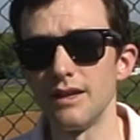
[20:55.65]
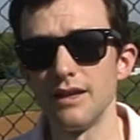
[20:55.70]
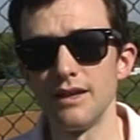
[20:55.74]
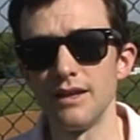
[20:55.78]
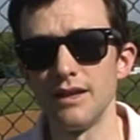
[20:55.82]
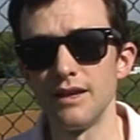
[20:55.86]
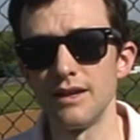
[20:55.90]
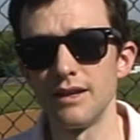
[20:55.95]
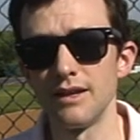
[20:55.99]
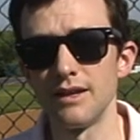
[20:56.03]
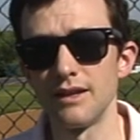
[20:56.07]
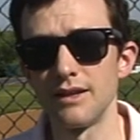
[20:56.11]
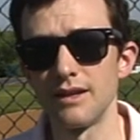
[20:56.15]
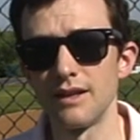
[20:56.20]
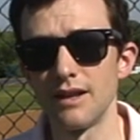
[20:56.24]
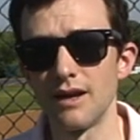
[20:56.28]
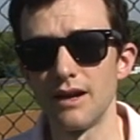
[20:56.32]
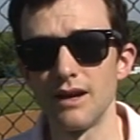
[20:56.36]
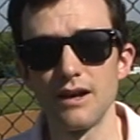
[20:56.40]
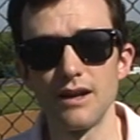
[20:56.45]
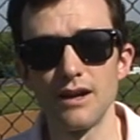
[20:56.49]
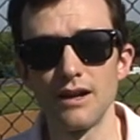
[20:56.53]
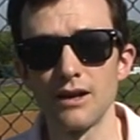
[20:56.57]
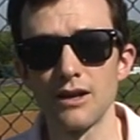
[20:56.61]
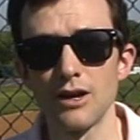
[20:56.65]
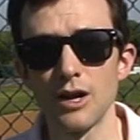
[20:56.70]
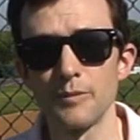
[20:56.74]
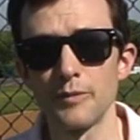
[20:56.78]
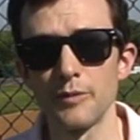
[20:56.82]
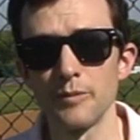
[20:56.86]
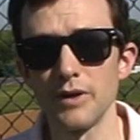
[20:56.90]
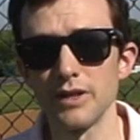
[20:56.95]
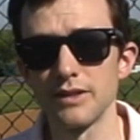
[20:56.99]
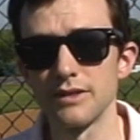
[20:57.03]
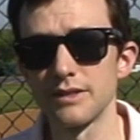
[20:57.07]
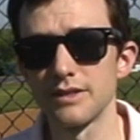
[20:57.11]
in a
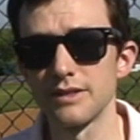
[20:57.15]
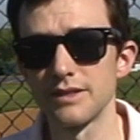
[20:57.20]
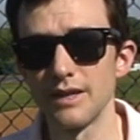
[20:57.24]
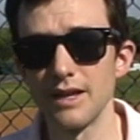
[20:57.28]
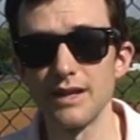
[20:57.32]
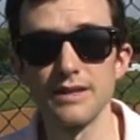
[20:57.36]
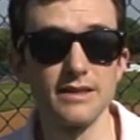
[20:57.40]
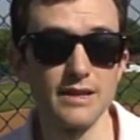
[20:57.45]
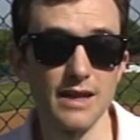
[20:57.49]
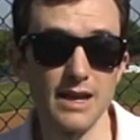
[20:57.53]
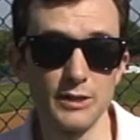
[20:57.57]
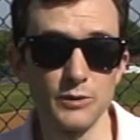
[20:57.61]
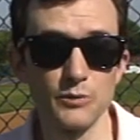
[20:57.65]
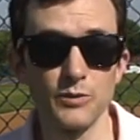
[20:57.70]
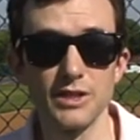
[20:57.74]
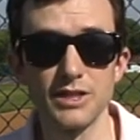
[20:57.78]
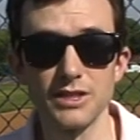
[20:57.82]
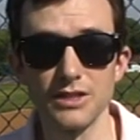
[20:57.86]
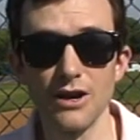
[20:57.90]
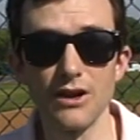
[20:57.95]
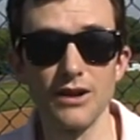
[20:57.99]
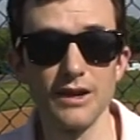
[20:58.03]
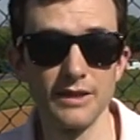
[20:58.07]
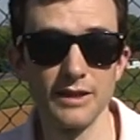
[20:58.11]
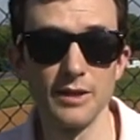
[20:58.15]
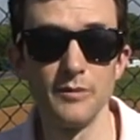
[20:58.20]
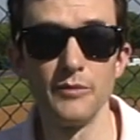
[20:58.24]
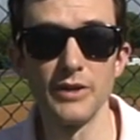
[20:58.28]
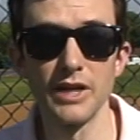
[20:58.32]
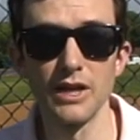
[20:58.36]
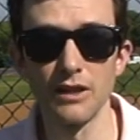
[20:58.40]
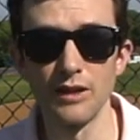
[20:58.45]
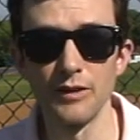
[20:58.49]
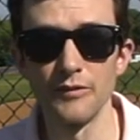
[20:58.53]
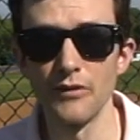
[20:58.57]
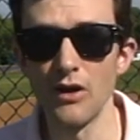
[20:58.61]
couple months. Yeah, and yes, we start in the
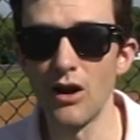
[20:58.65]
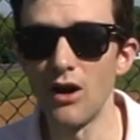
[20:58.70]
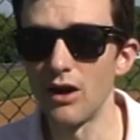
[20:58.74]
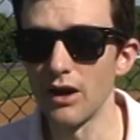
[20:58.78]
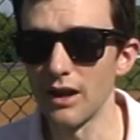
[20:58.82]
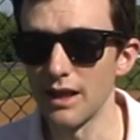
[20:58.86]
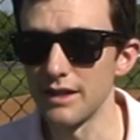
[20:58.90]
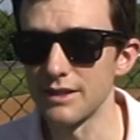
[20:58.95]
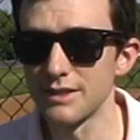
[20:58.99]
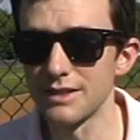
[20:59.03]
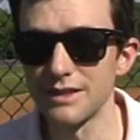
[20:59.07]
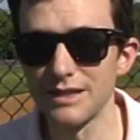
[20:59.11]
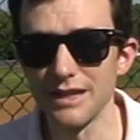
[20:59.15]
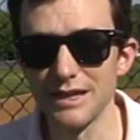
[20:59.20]
middle of August.